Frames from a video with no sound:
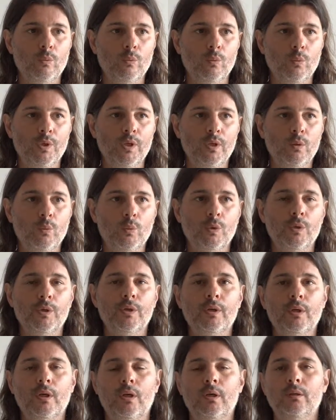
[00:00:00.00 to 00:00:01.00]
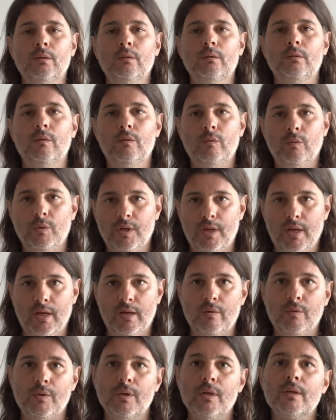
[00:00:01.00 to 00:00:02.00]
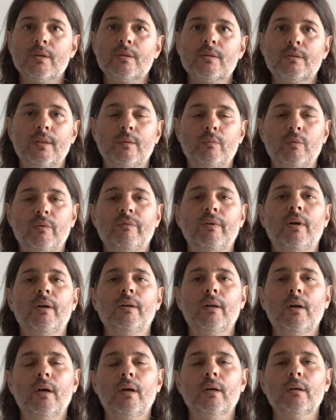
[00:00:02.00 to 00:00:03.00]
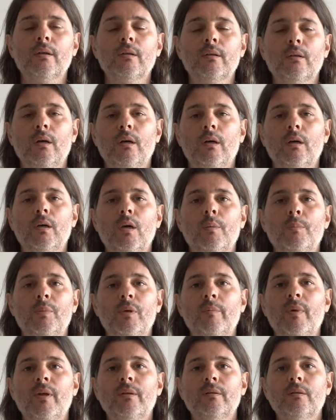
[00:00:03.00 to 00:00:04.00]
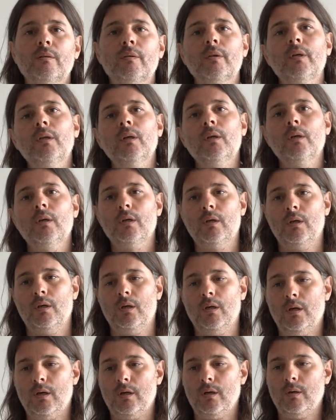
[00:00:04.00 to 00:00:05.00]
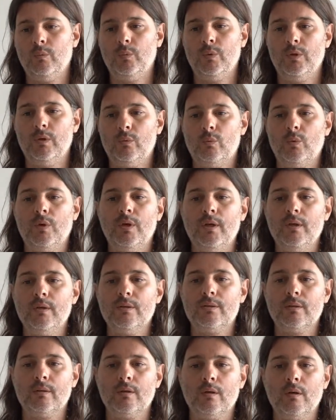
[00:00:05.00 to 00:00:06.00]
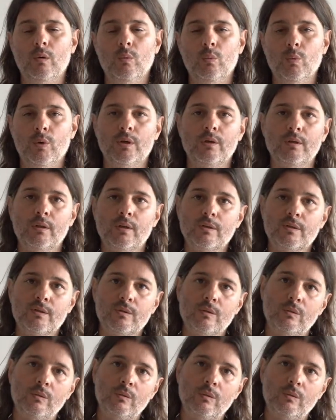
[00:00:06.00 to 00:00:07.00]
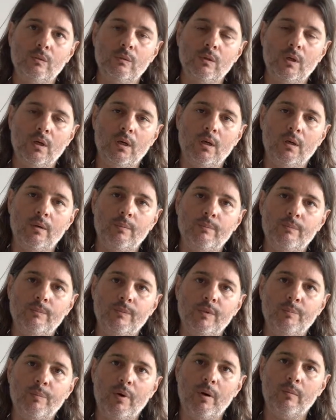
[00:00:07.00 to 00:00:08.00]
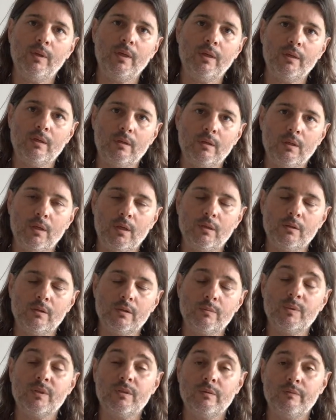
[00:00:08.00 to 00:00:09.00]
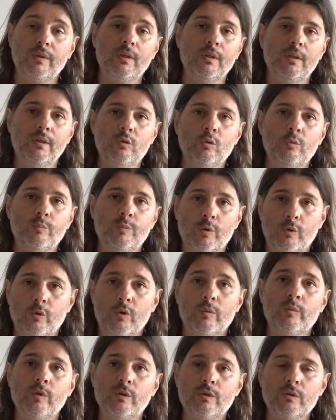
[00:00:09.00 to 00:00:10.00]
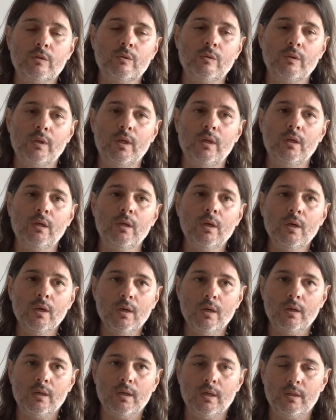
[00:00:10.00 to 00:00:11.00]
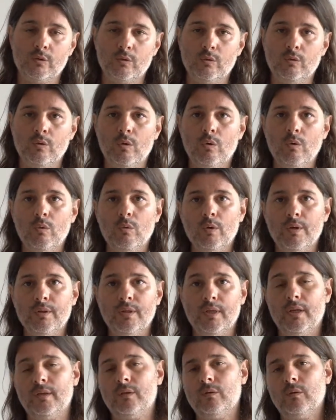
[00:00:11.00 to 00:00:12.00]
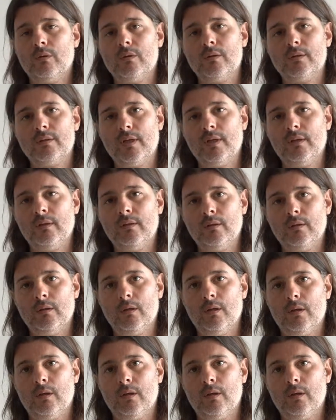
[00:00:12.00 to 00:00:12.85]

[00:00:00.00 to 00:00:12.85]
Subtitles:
We work on 3 areas that we find are complementary. We raise awareness to the public and specifically to programmers, so they get to know and they get to understand